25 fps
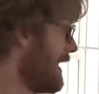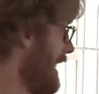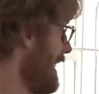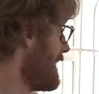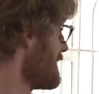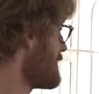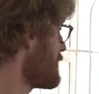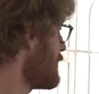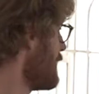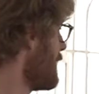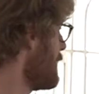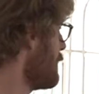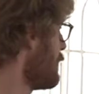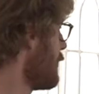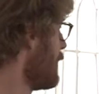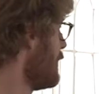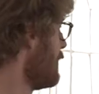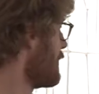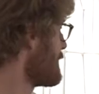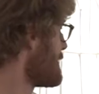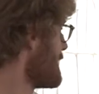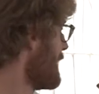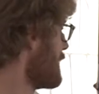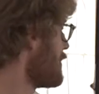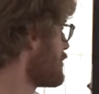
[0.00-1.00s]
answering where you
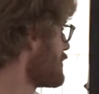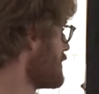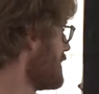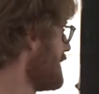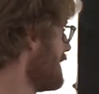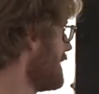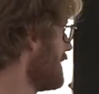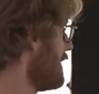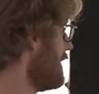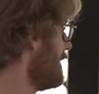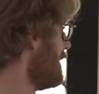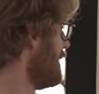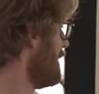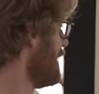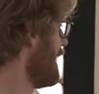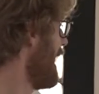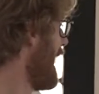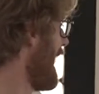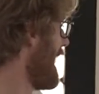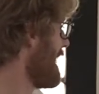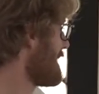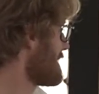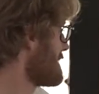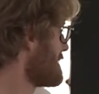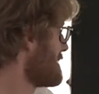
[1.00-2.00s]
essentially
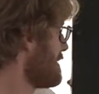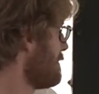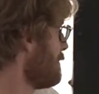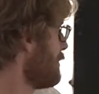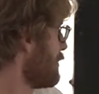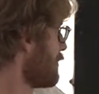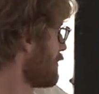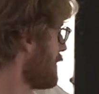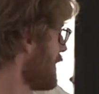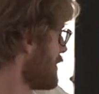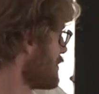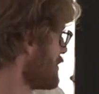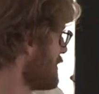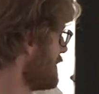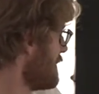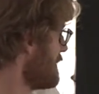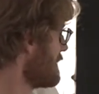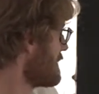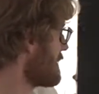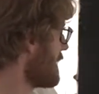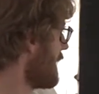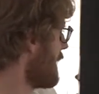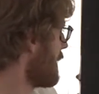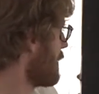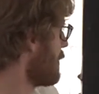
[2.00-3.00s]
ask simple
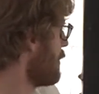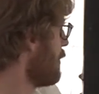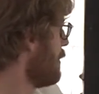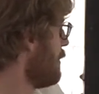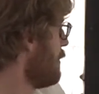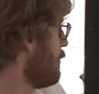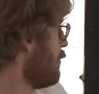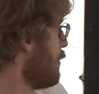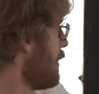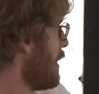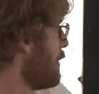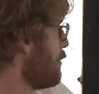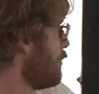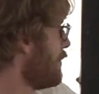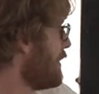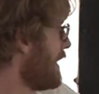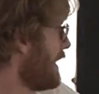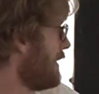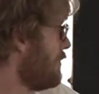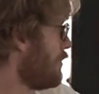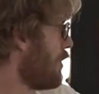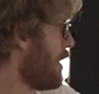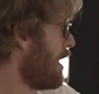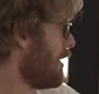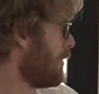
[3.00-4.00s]
questions like, where would
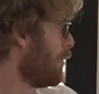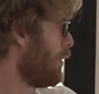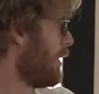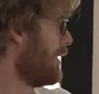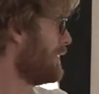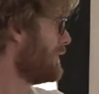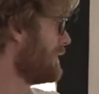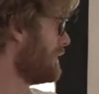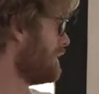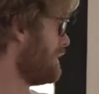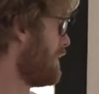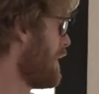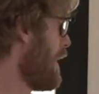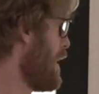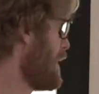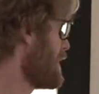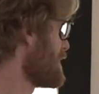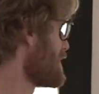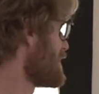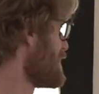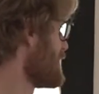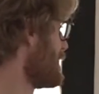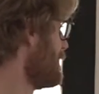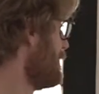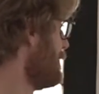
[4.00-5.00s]
I not want a
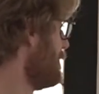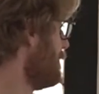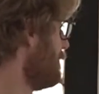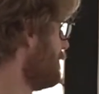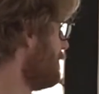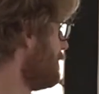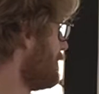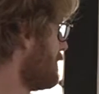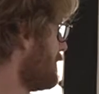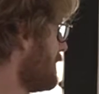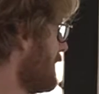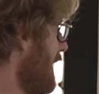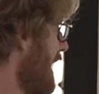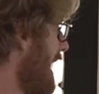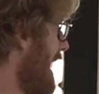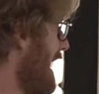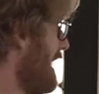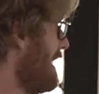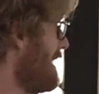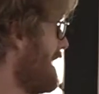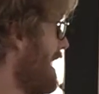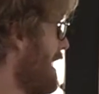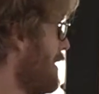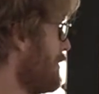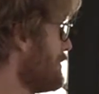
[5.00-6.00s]
fox? A
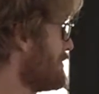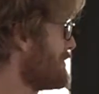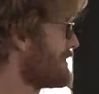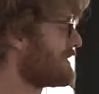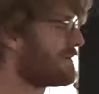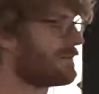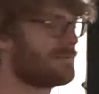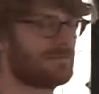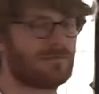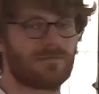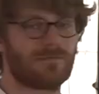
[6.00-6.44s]
hen house,